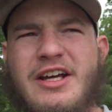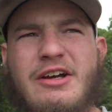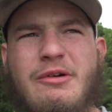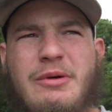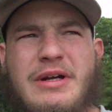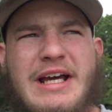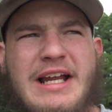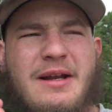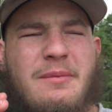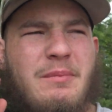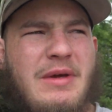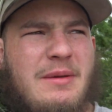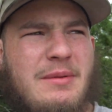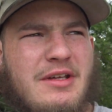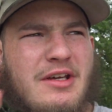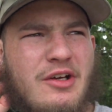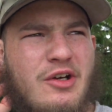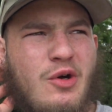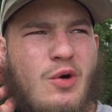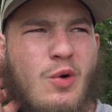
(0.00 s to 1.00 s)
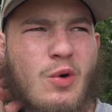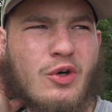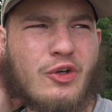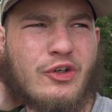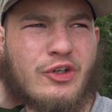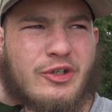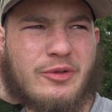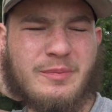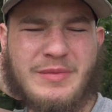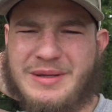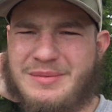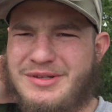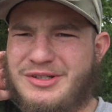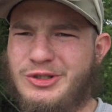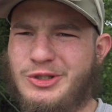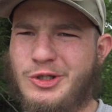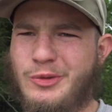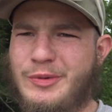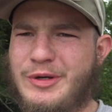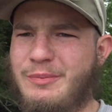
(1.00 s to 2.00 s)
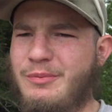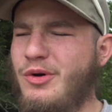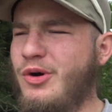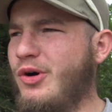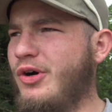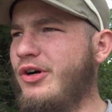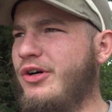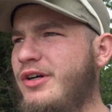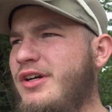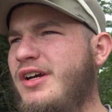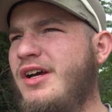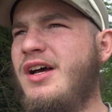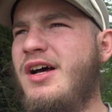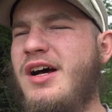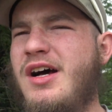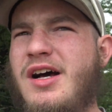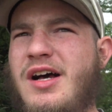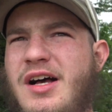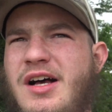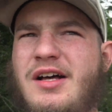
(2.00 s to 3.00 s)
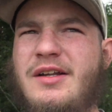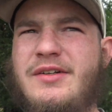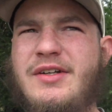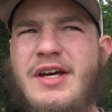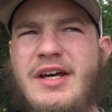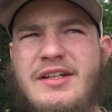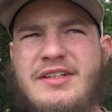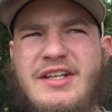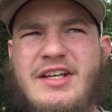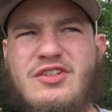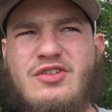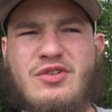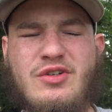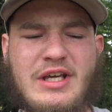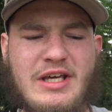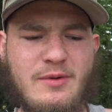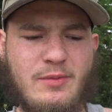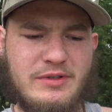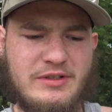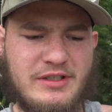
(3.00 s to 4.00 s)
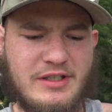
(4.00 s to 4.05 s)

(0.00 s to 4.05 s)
We got maybe a quarter, maybe a little bit more done yesterday with